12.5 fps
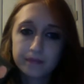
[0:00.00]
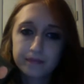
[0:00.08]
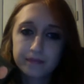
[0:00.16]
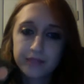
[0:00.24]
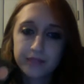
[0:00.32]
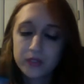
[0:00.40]

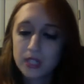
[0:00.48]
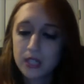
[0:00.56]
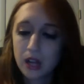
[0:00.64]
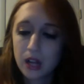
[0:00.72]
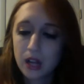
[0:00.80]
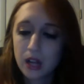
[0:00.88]

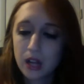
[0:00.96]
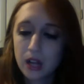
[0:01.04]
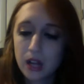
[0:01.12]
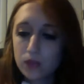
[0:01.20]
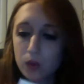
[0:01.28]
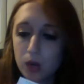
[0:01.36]
$15
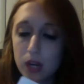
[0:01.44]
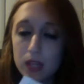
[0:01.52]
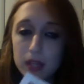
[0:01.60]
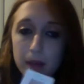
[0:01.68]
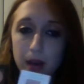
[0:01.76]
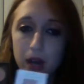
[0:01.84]
for in
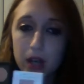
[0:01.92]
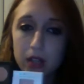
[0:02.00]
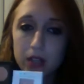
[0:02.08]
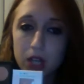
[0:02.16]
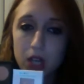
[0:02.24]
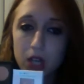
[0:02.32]
the
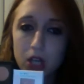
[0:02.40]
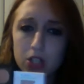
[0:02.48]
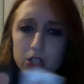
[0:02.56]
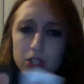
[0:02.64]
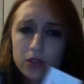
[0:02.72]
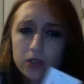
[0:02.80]
pot.
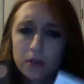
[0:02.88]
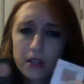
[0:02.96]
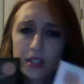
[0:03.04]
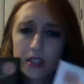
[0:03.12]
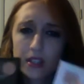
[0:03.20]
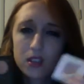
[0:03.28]
So they're
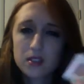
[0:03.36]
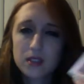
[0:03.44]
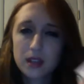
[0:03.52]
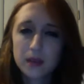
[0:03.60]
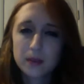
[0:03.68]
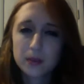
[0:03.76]
basically the
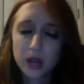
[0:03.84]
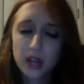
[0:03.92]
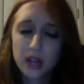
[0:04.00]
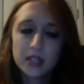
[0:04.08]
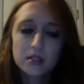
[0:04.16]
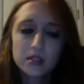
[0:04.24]
same
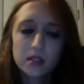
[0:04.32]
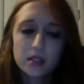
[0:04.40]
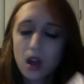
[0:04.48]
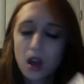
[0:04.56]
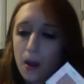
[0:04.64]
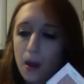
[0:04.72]
price.
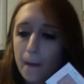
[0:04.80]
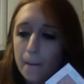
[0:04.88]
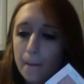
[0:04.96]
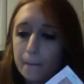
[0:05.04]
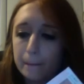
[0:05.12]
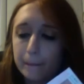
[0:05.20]

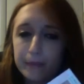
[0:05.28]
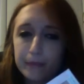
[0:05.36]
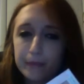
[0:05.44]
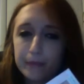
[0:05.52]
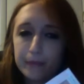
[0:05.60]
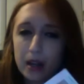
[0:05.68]

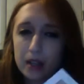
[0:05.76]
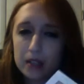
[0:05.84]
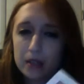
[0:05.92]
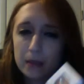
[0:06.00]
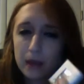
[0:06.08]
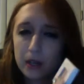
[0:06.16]
MAC is
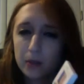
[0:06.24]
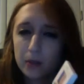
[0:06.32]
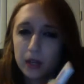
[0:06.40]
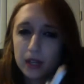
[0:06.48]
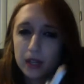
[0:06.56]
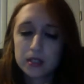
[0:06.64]
a better
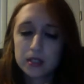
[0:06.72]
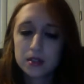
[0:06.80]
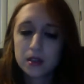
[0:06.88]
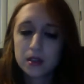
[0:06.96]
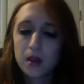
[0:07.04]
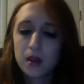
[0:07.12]
brand,
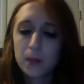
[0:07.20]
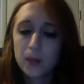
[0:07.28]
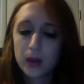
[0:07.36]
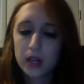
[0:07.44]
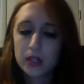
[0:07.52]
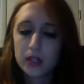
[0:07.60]

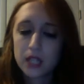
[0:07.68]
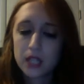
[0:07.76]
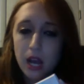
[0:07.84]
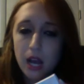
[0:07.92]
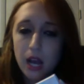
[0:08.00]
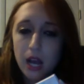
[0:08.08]
but
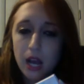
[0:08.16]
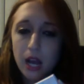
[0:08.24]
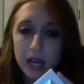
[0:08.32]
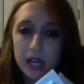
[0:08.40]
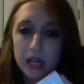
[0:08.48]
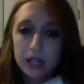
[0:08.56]
Almay,
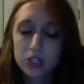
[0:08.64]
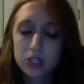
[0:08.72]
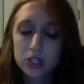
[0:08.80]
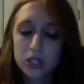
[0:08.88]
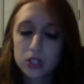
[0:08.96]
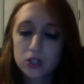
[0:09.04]
I
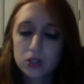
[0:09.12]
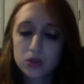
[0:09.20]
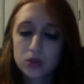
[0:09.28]
actually do